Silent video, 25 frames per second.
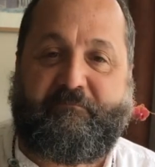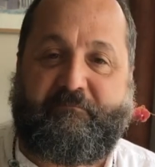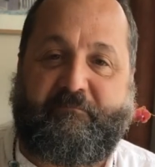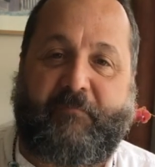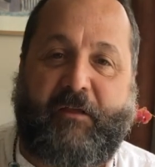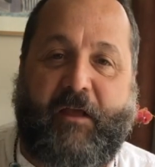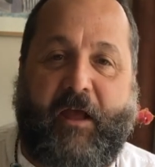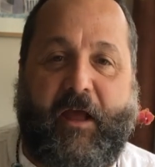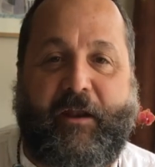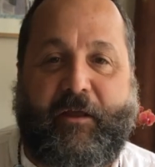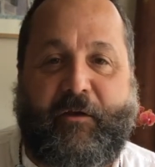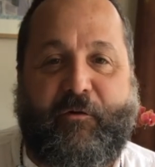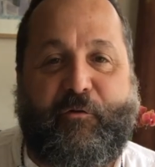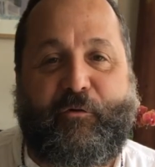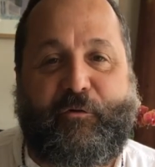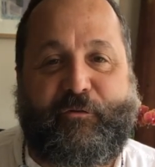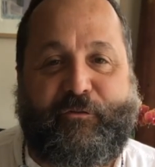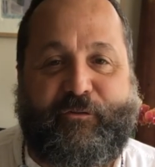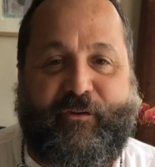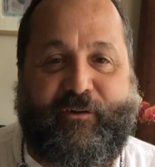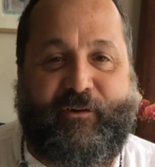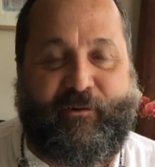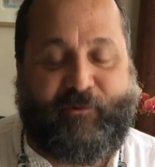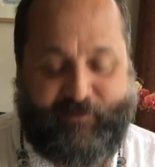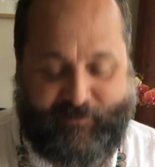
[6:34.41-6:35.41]
Kind of cool
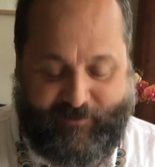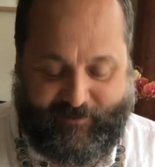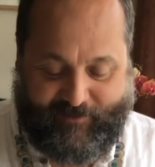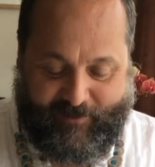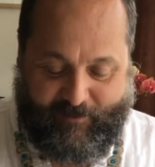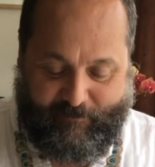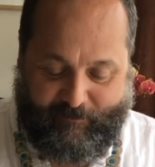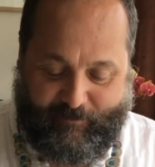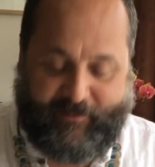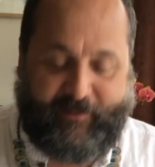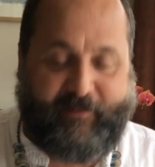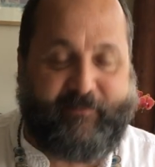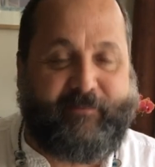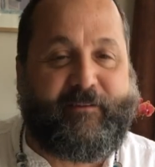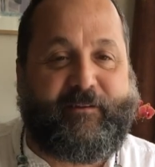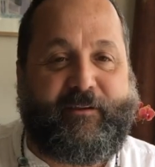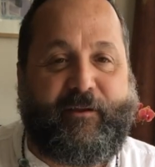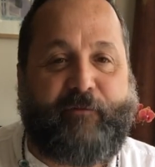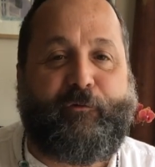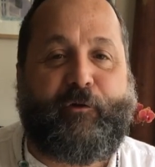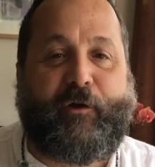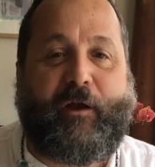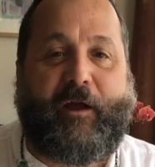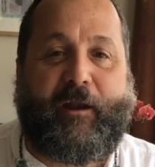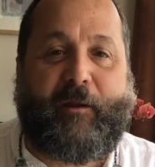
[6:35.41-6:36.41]
too, but that's a
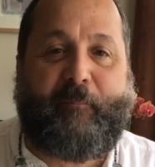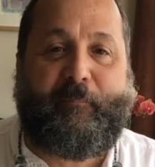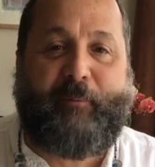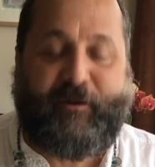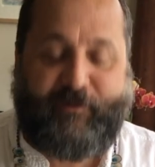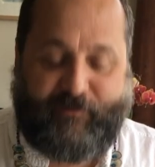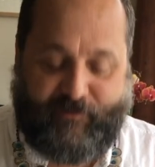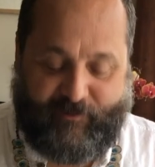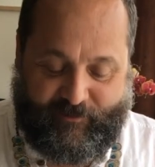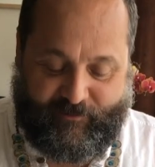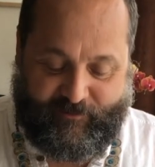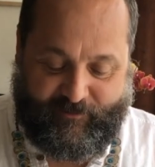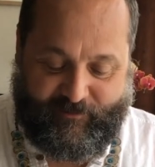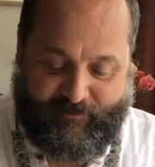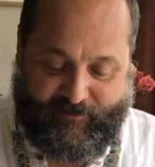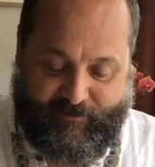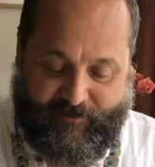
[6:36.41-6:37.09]
different kind of picture.